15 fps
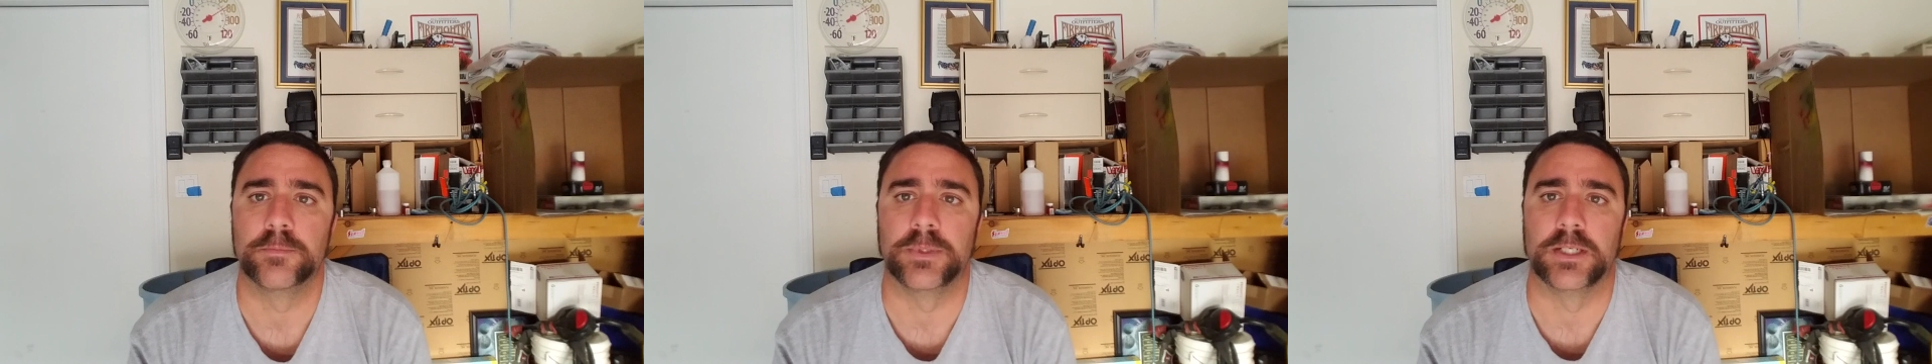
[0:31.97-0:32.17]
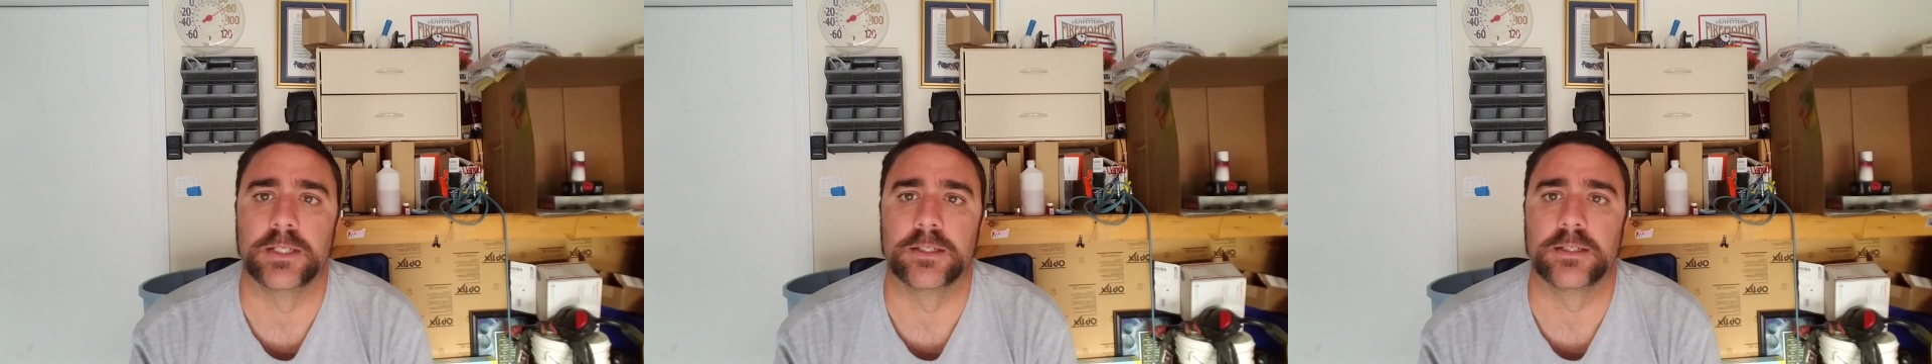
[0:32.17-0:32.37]

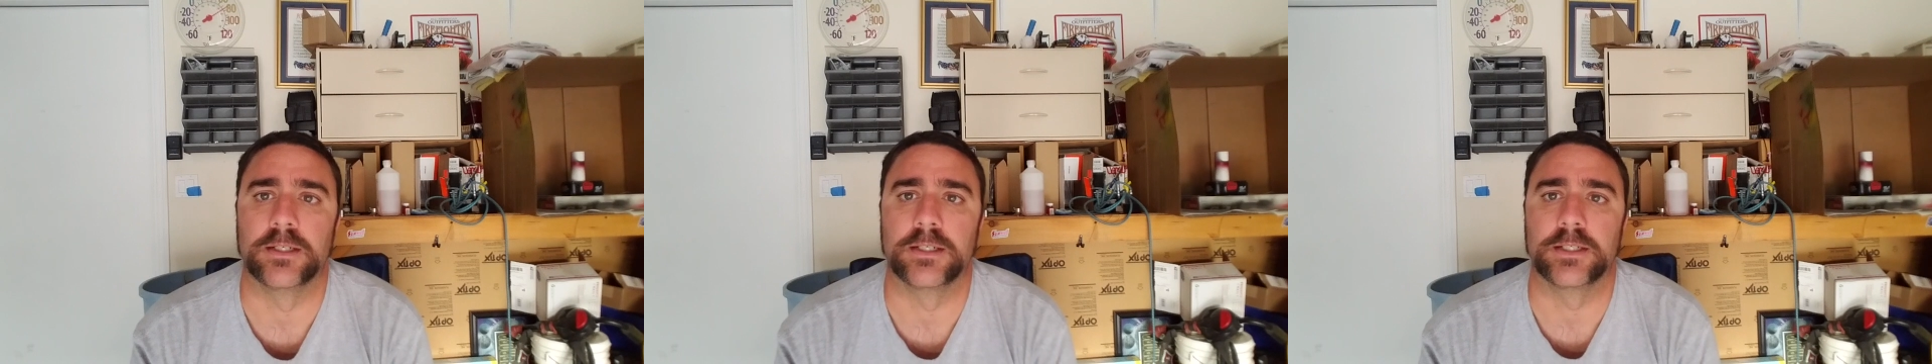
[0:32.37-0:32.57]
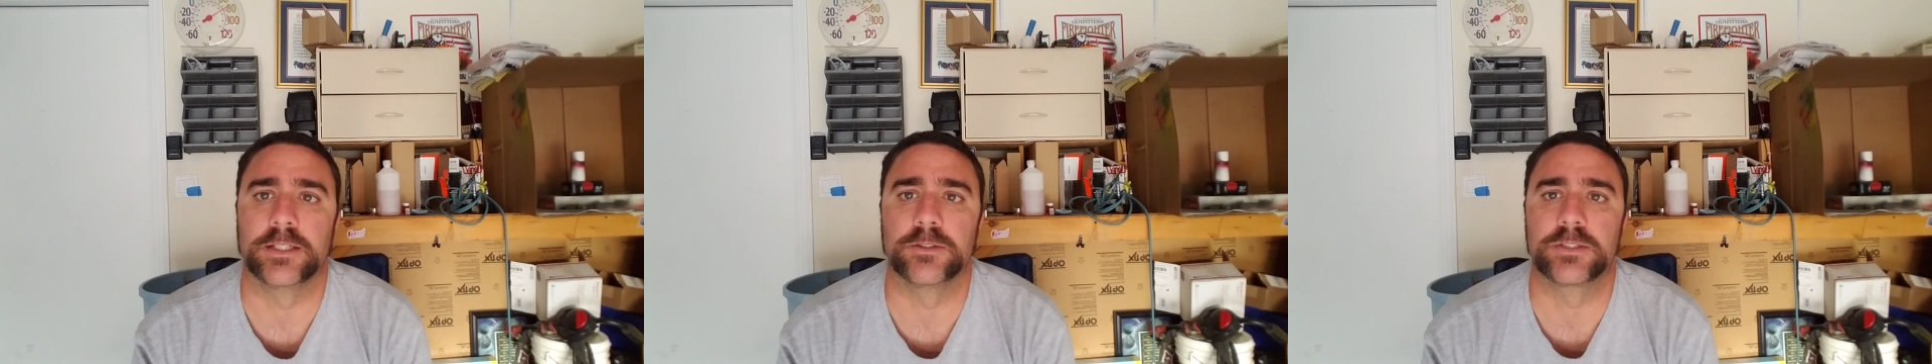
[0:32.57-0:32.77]

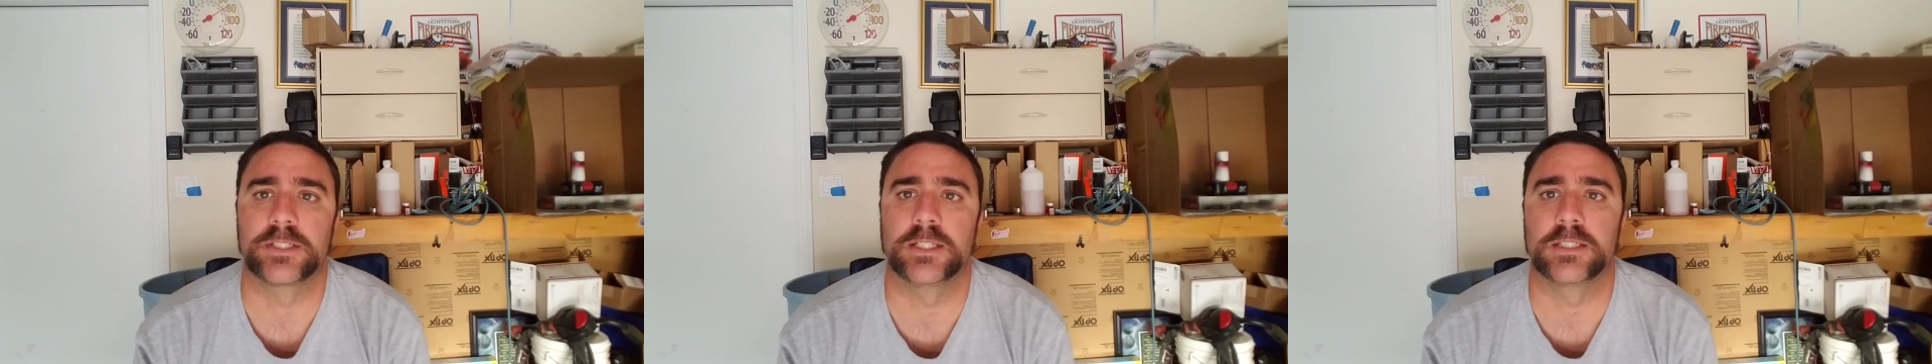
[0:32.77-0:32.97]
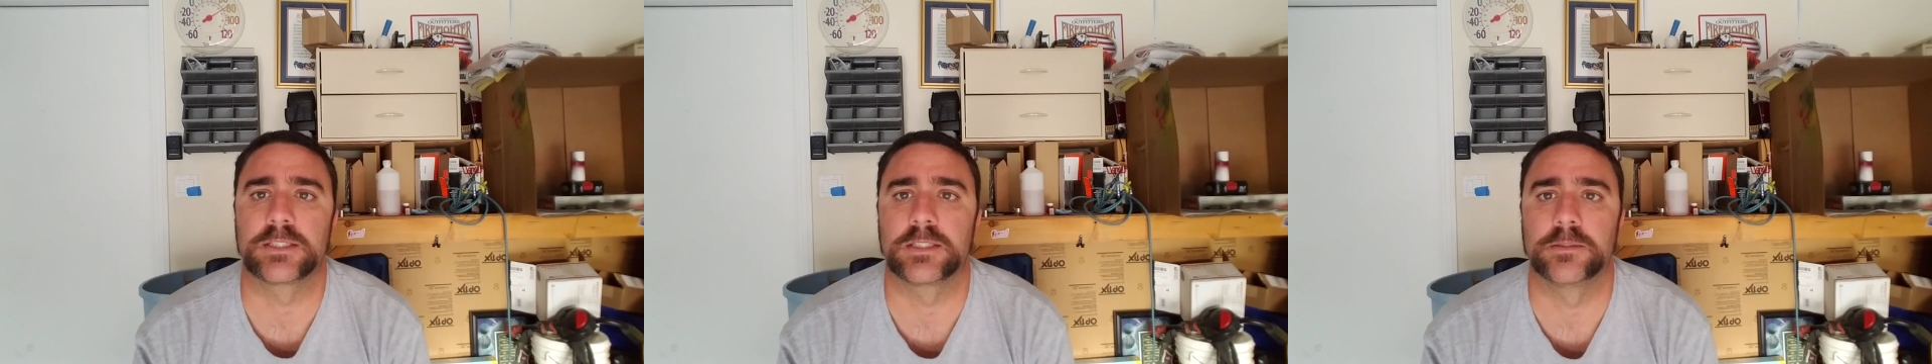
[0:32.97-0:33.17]
But he was
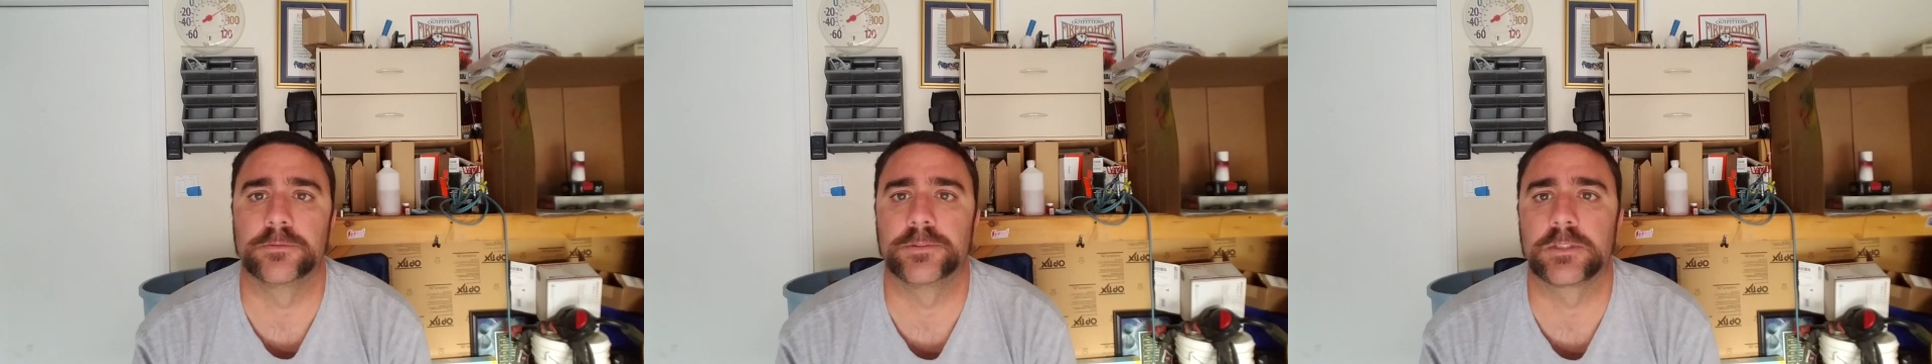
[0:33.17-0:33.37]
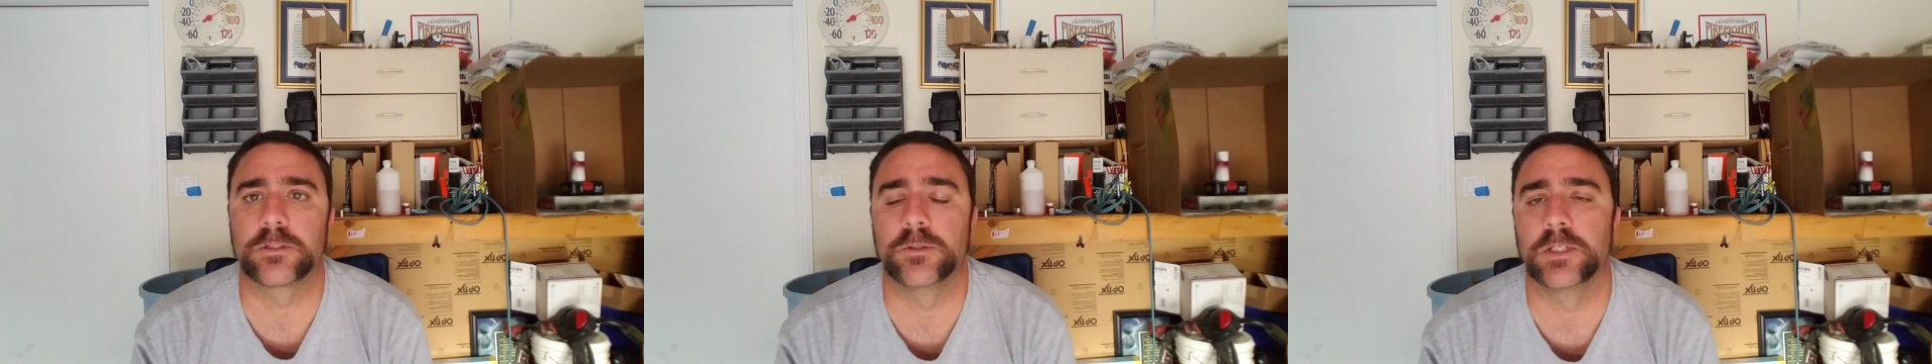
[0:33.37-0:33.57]
selling some of
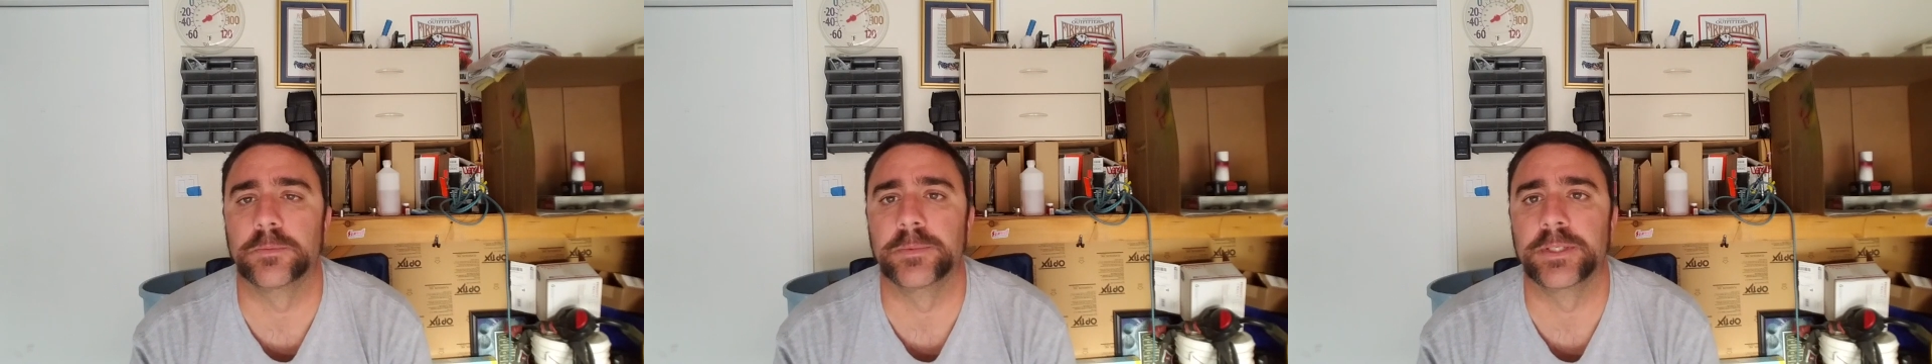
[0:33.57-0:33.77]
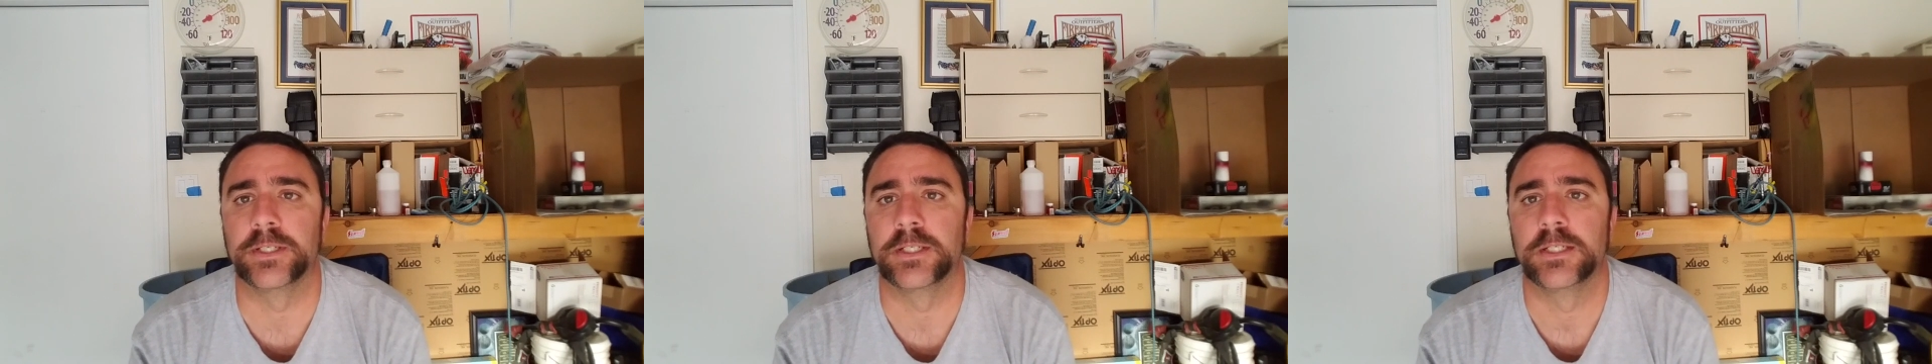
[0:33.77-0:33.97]
his
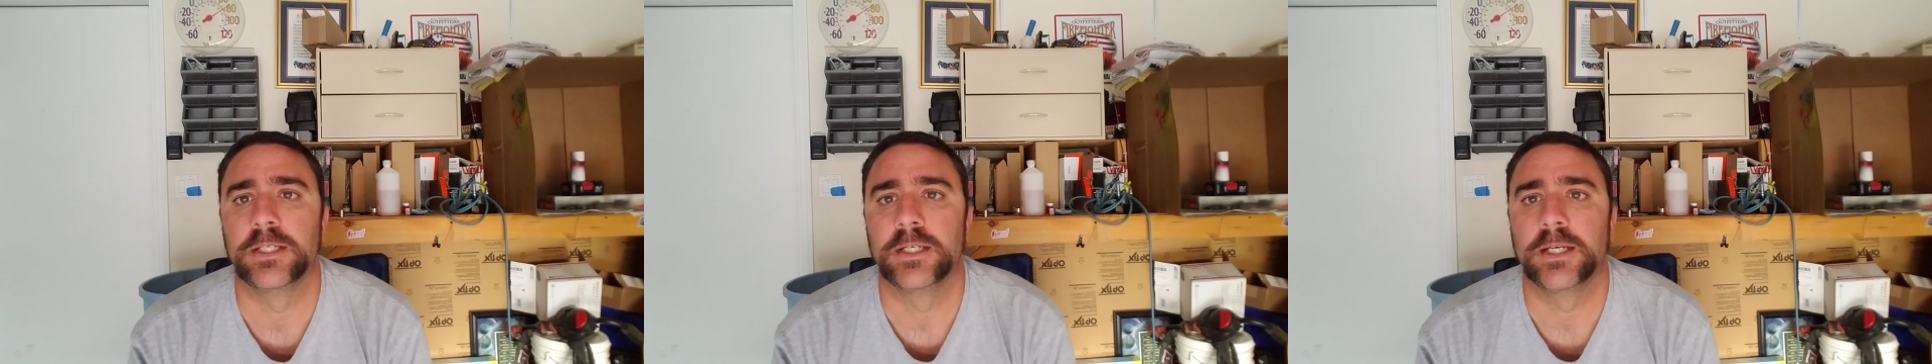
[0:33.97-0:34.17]
equipment.